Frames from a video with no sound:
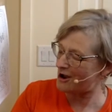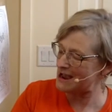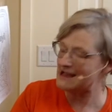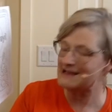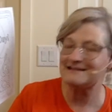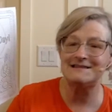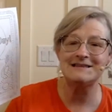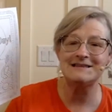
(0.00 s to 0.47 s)

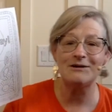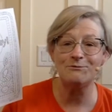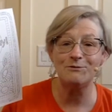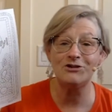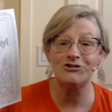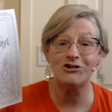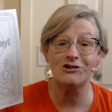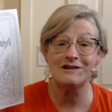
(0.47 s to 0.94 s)
is
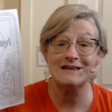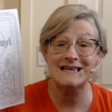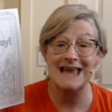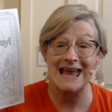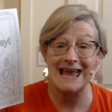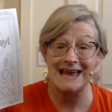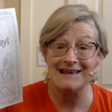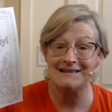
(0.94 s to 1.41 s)
which are
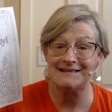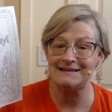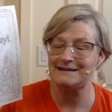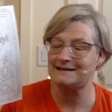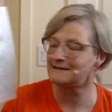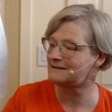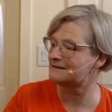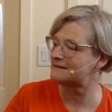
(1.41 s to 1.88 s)

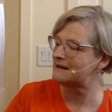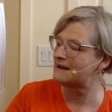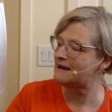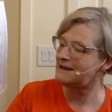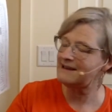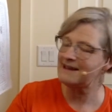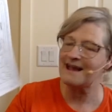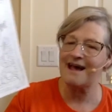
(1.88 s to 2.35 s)
daisies.
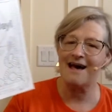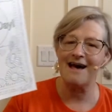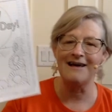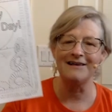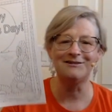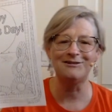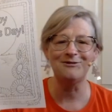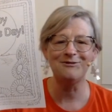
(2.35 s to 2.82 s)

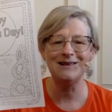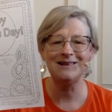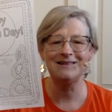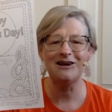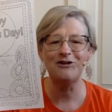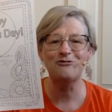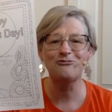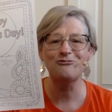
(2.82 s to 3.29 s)
Yeah, so
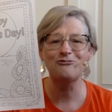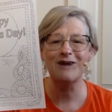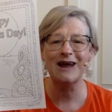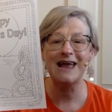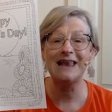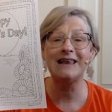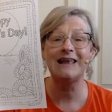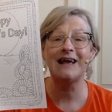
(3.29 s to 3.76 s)
it's a
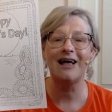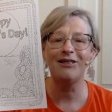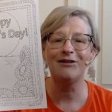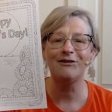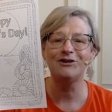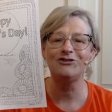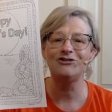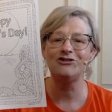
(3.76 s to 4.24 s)
great
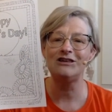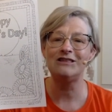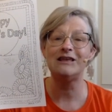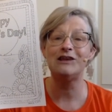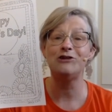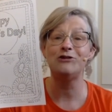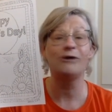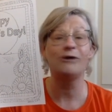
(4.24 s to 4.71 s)
coloring sheet
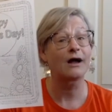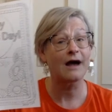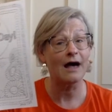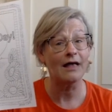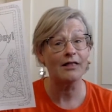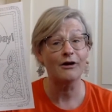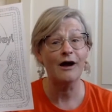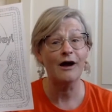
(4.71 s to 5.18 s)
that you could
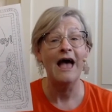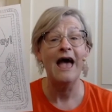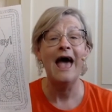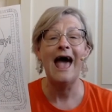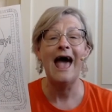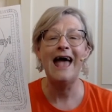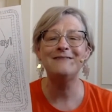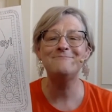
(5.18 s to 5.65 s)
color
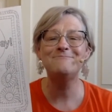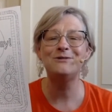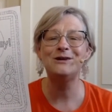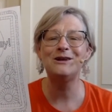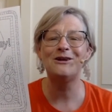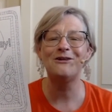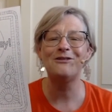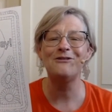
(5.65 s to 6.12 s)
and
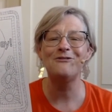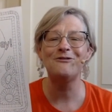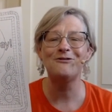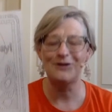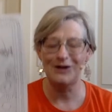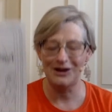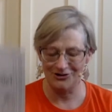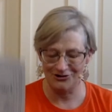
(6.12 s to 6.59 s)
put it on the
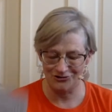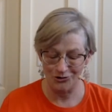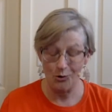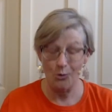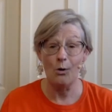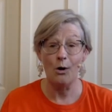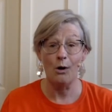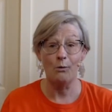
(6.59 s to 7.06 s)
fridge
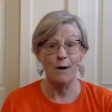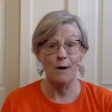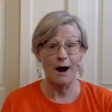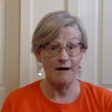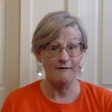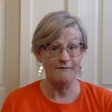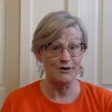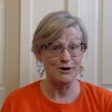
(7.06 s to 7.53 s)
or
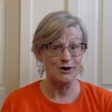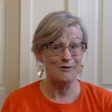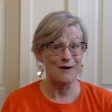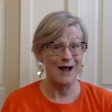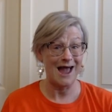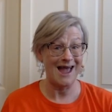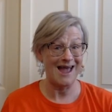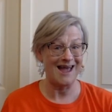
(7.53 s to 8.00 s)
wherever you
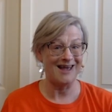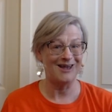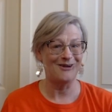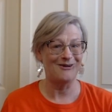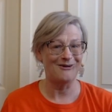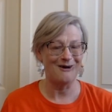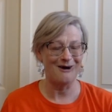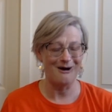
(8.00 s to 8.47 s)
hang
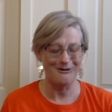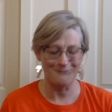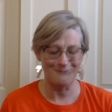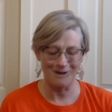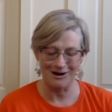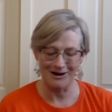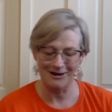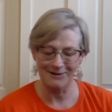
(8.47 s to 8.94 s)
your
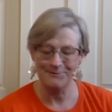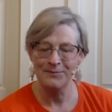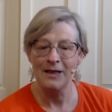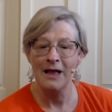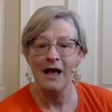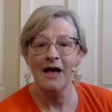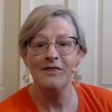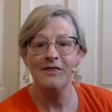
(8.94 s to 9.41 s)
artwork.
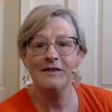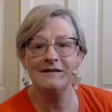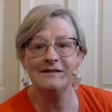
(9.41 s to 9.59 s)
The